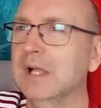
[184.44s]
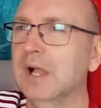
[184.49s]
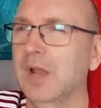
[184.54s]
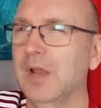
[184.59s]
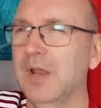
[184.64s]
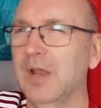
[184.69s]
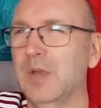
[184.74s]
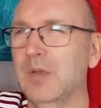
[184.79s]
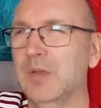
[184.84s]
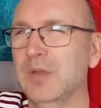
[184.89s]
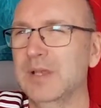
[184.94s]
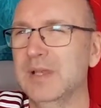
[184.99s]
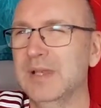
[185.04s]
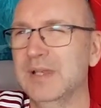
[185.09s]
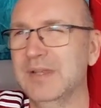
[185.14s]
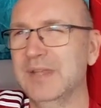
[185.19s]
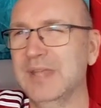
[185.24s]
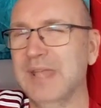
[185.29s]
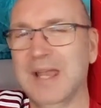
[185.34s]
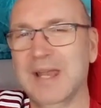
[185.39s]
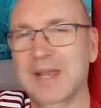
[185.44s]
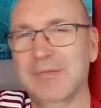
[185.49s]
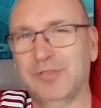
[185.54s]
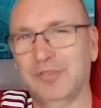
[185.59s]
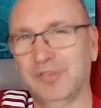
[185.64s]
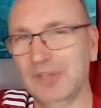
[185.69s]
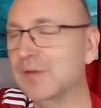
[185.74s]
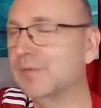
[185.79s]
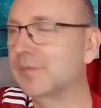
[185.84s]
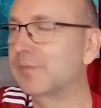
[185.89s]
I know the
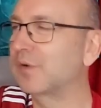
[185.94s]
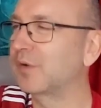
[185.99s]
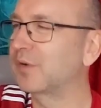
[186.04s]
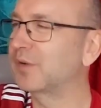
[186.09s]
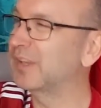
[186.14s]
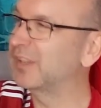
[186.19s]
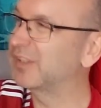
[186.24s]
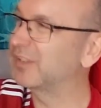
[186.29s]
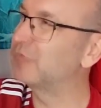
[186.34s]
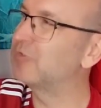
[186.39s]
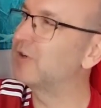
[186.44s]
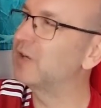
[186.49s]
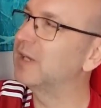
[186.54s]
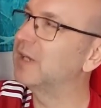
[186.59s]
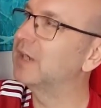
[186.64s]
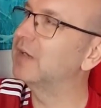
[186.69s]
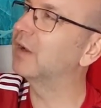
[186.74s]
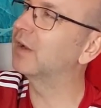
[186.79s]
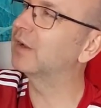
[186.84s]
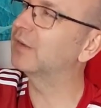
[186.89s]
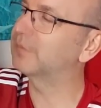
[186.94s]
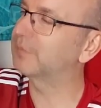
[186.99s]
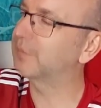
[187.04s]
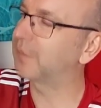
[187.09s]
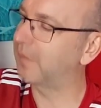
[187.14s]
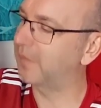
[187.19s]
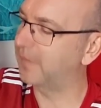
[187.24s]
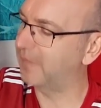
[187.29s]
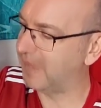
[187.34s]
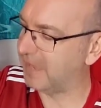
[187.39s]
LFC font is a really nice
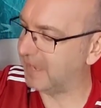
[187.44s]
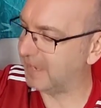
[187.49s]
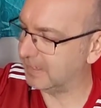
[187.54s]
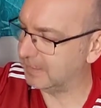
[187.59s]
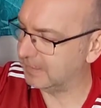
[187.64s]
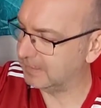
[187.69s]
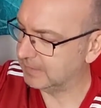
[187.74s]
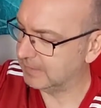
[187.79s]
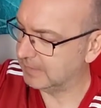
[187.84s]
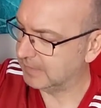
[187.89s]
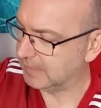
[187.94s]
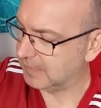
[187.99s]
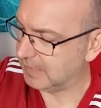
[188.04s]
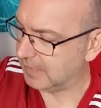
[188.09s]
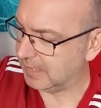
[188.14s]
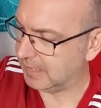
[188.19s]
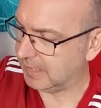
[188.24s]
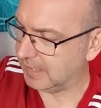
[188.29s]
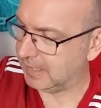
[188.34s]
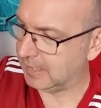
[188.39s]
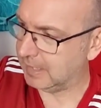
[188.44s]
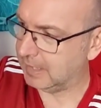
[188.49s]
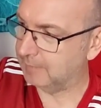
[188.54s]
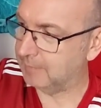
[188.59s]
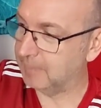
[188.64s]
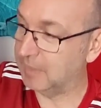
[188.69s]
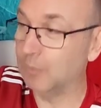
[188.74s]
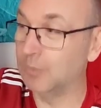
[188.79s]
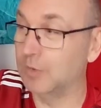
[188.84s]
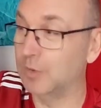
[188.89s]
font there.
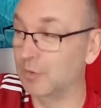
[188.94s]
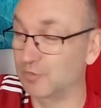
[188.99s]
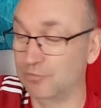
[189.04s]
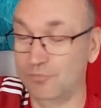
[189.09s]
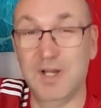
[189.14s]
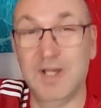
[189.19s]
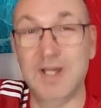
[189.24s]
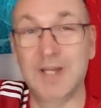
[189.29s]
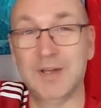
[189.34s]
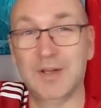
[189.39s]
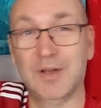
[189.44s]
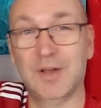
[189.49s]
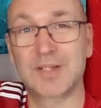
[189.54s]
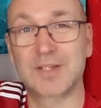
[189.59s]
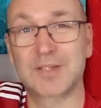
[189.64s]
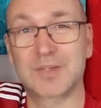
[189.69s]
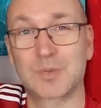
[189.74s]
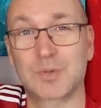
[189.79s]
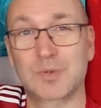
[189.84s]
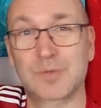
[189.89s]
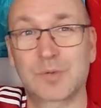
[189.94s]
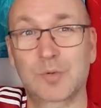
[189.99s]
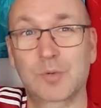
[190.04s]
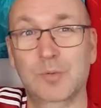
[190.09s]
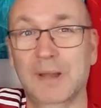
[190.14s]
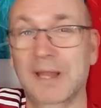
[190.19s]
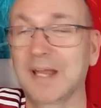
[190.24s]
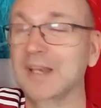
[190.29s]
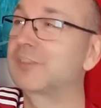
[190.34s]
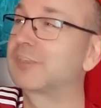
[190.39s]
It will look really nice, sort of all
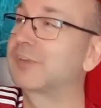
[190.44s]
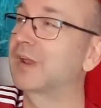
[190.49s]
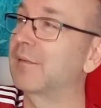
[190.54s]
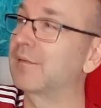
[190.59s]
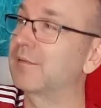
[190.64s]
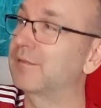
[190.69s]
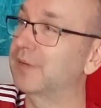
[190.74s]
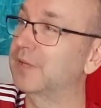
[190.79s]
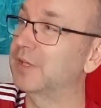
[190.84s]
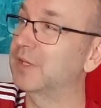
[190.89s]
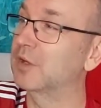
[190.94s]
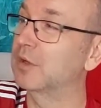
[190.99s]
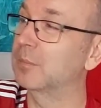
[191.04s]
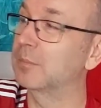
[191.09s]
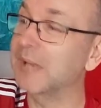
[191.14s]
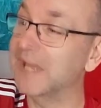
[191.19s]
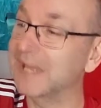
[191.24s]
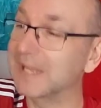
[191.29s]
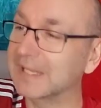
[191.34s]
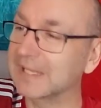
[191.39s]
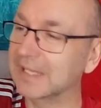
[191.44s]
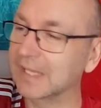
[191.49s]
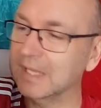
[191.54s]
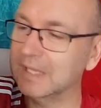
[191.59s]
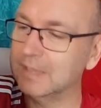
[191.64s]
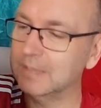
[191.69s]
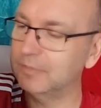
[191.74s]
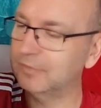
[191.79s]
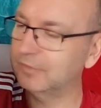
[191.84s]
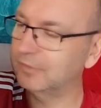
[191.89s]
badged up for European
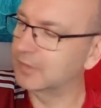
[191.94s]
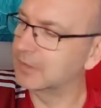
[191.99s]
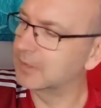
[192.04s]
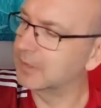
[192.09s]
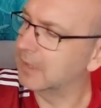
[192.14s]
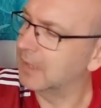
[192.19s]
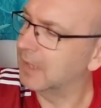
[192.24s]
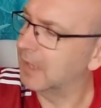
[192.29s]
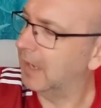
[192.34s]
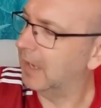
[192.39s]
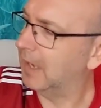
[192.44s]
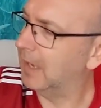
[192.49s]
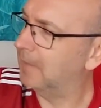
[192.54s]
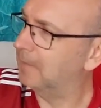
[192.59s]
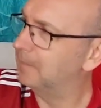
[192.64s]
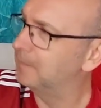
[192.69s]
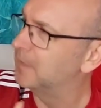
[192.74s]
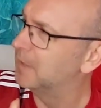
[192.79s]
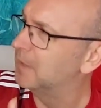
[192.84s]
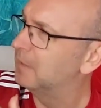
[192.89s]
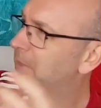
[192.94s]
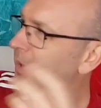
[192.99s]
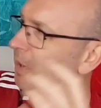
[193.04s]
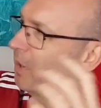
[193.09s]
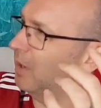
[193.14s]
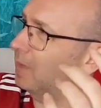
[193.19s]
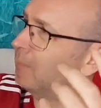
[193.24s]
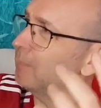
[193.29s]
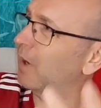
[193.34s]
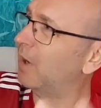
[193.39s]
games. But
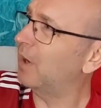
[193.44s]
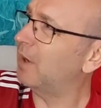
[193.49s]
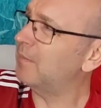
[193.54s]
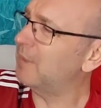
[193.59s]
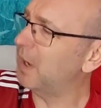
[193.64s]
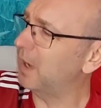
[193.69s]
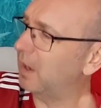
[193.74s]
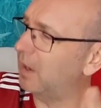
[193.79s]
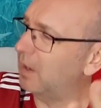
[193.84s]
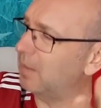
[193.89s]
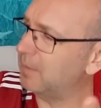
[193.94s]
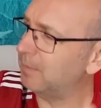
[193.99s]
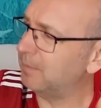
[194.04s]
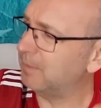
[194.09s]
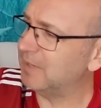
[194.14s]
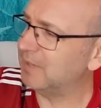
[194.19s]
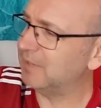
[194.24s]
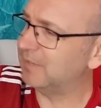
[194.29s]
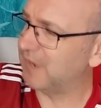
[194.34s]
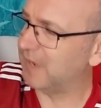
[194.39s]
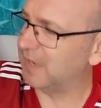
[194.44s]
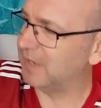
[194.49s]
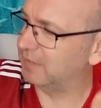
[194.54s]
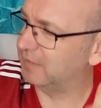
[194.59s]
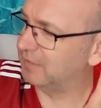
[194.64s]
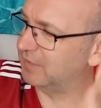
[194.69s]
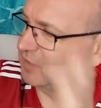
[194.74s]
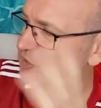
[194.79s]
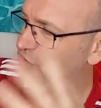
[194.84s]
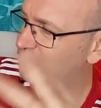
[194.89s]
I'm a big fan
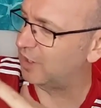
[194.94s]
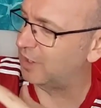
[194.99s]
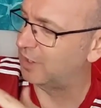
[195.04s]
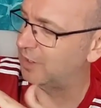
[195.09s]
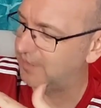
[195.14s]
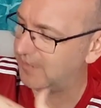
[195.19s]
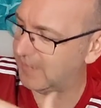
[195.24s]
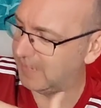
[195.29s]
of this shirt.